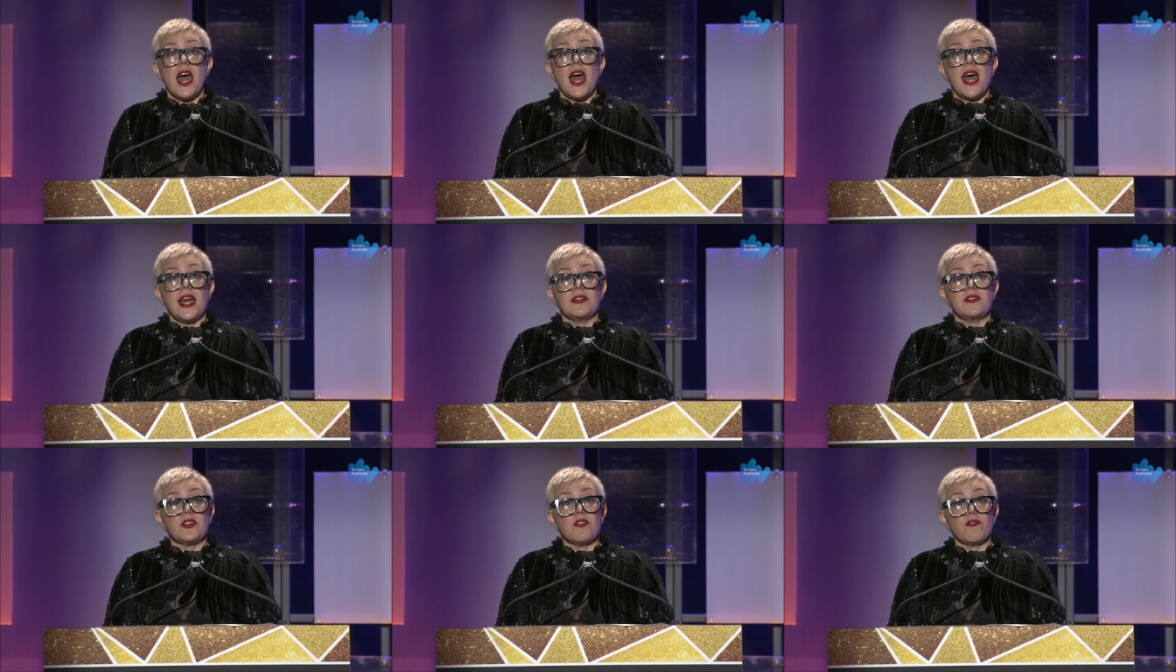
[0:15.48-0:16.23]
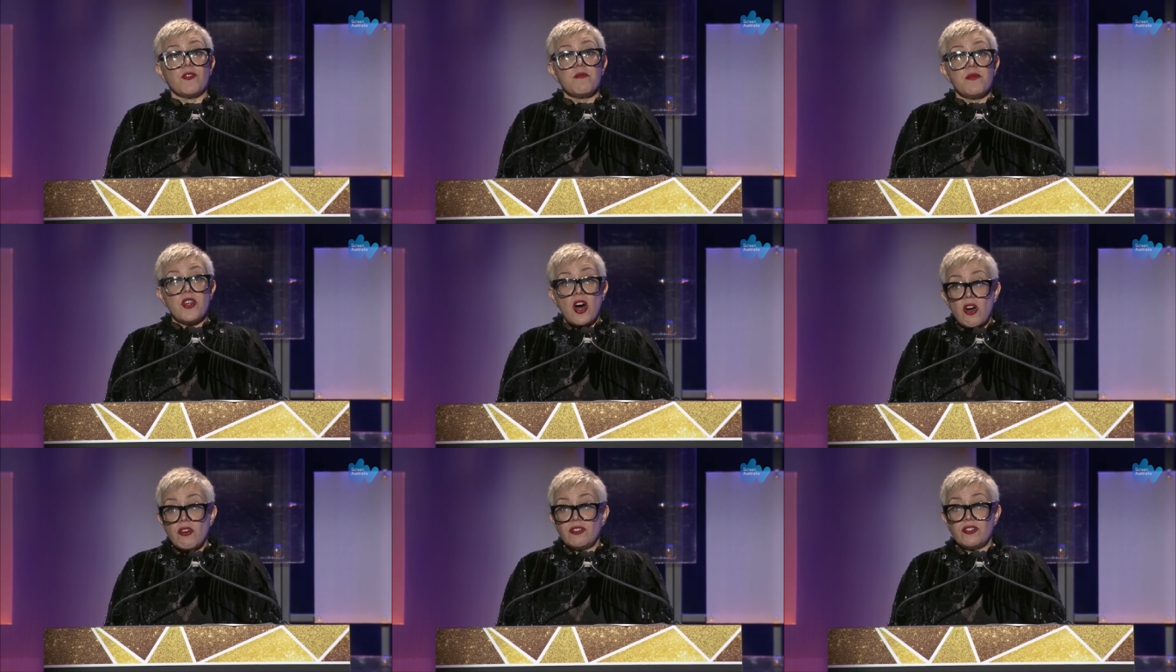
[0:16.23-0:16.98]
and from
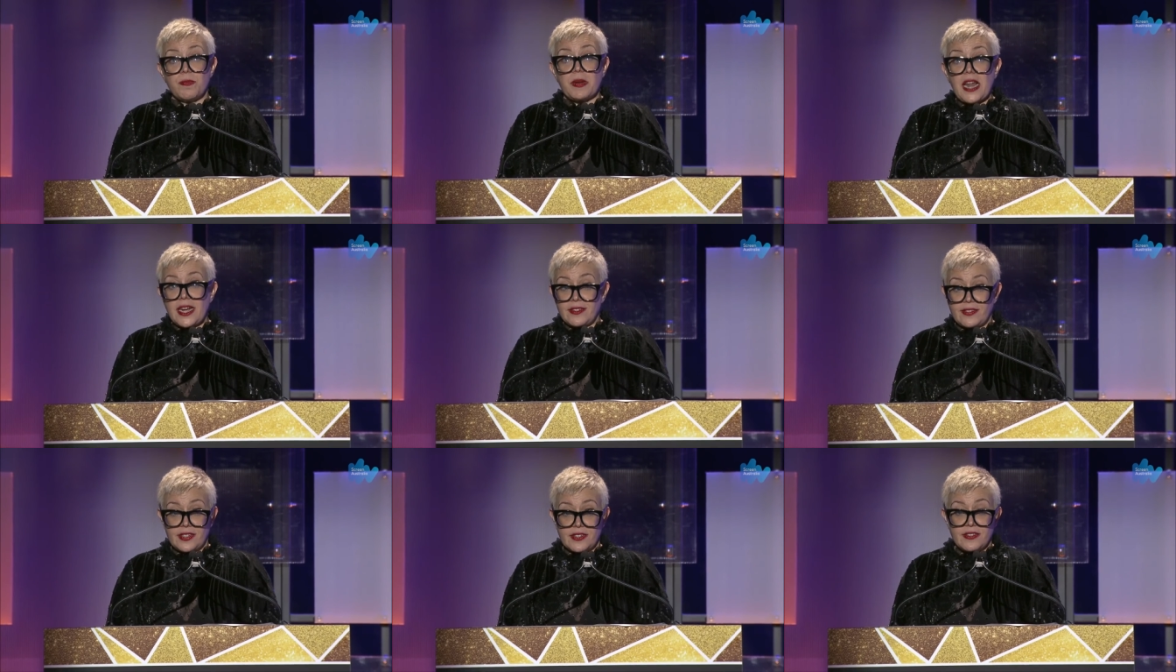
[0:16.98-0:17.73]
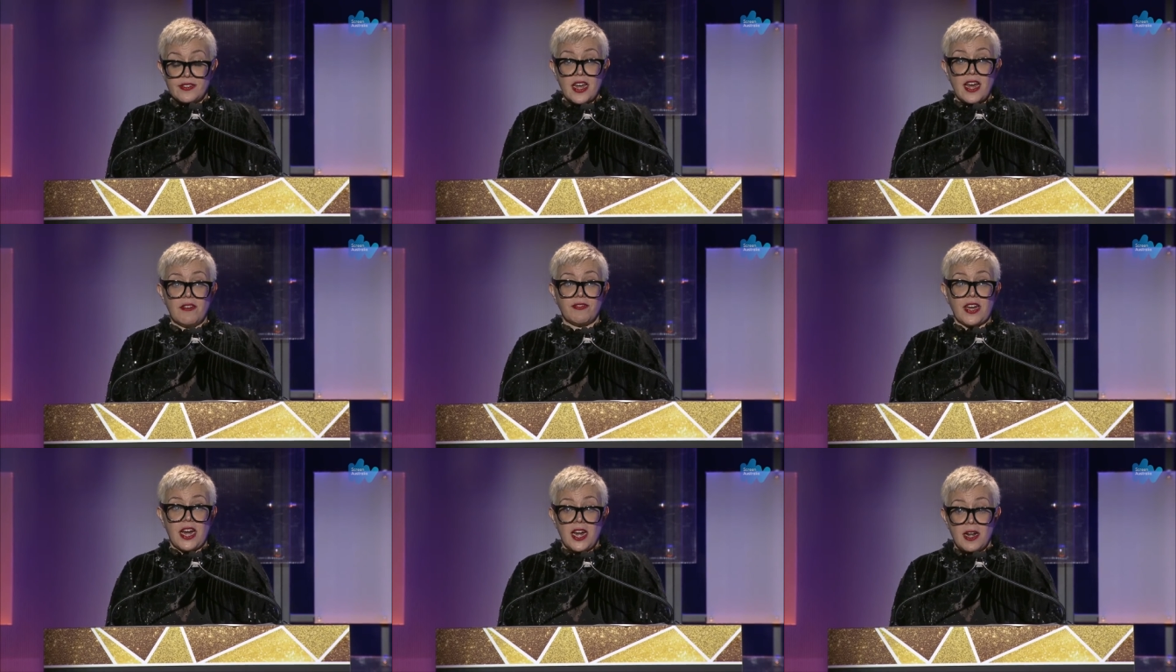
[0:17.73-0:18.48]
those places have
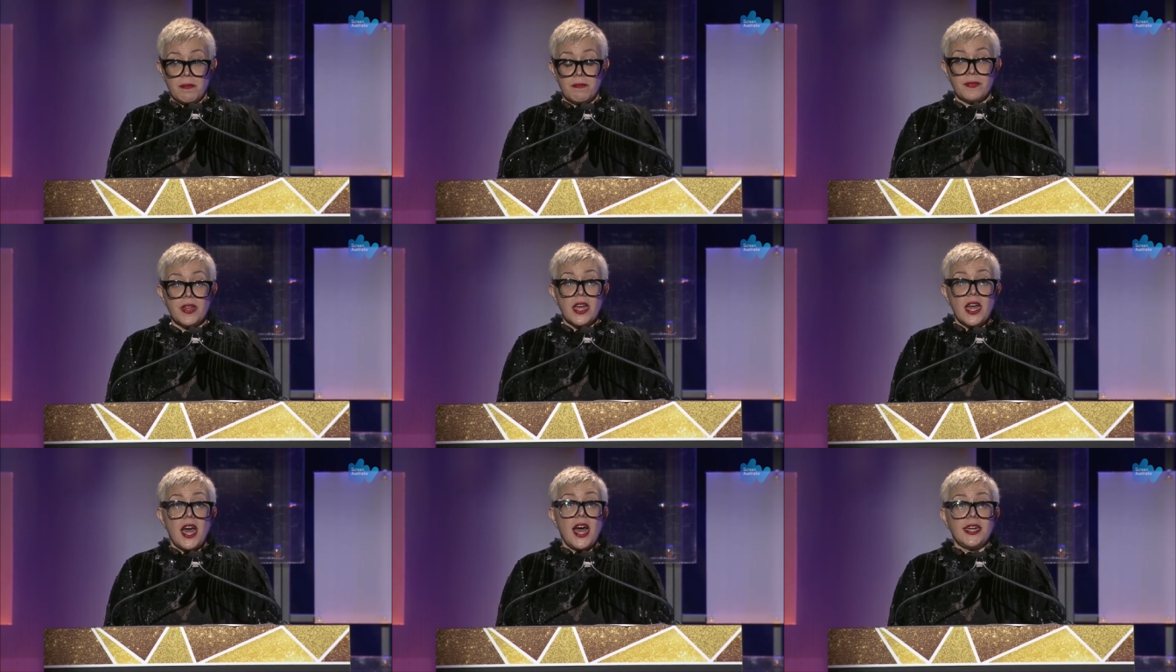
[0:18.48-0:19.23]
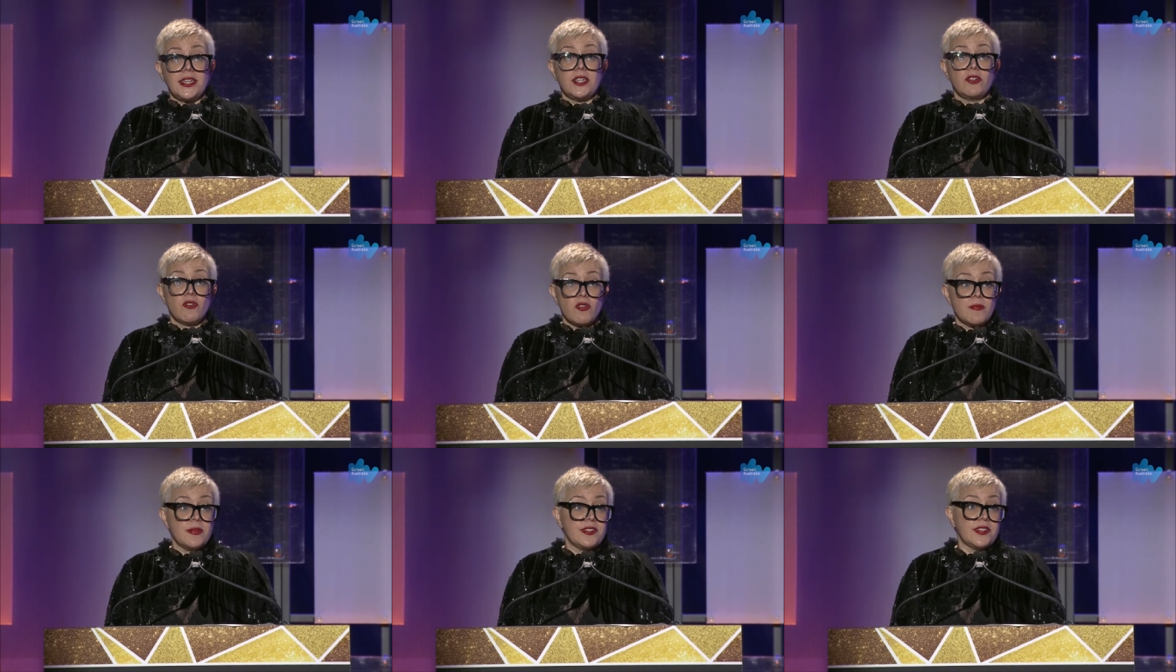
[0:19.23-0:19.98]
come an
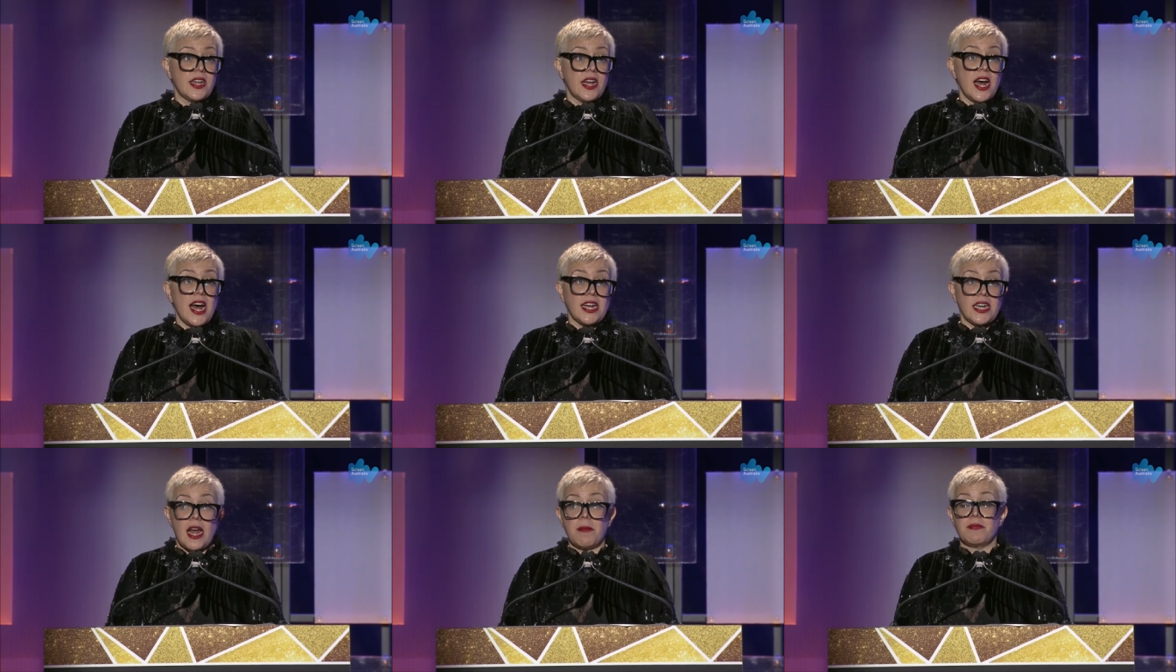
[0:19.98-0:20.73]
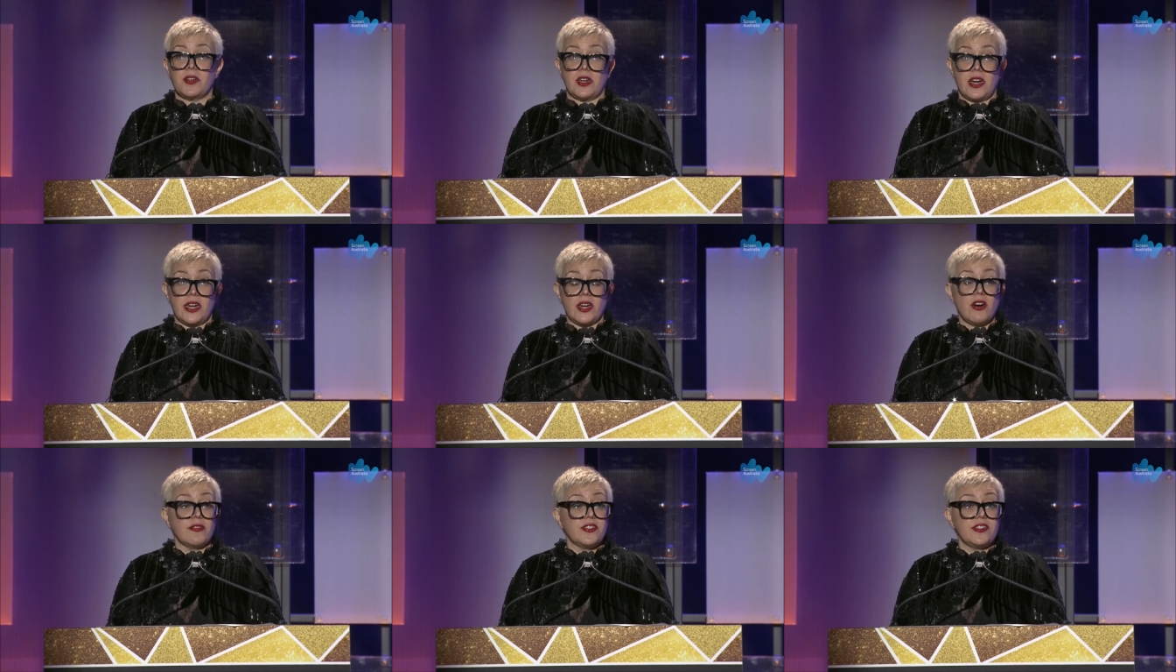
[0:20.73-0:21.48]
enormous alumni
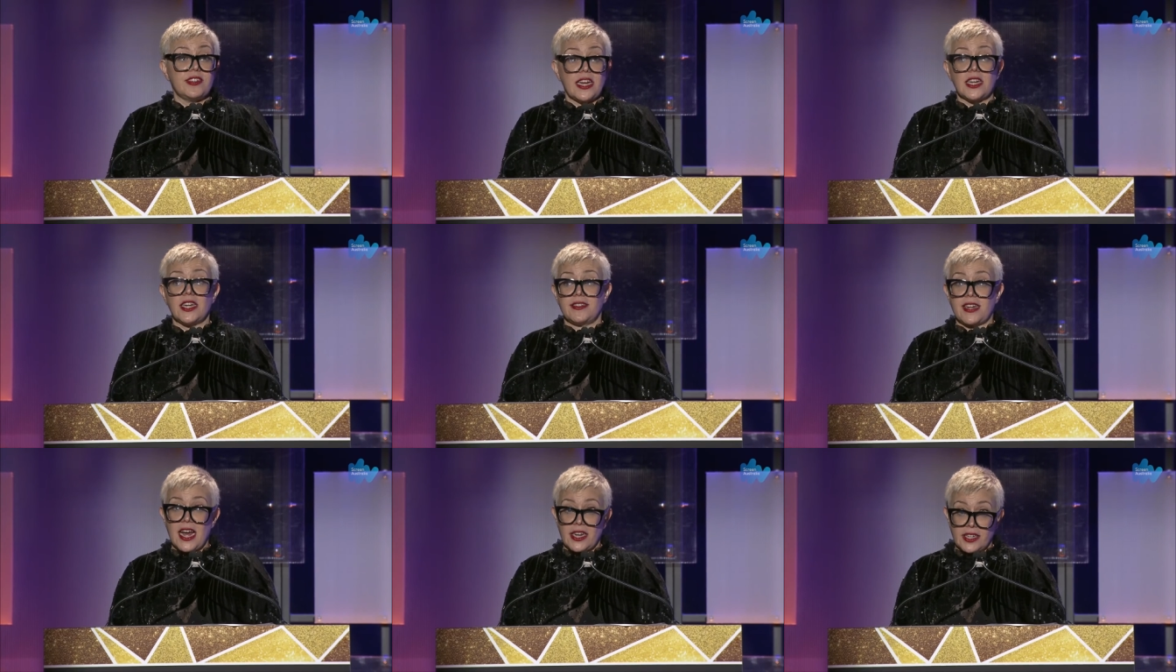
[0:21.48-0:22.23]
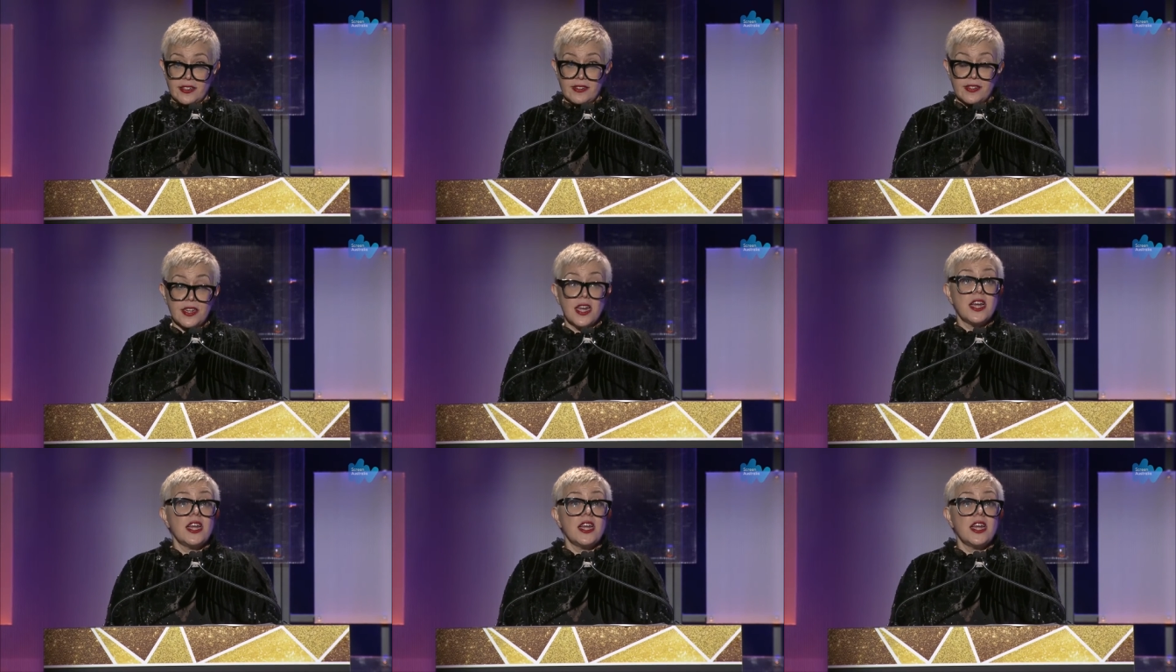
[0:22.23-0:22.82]
of stellar talents.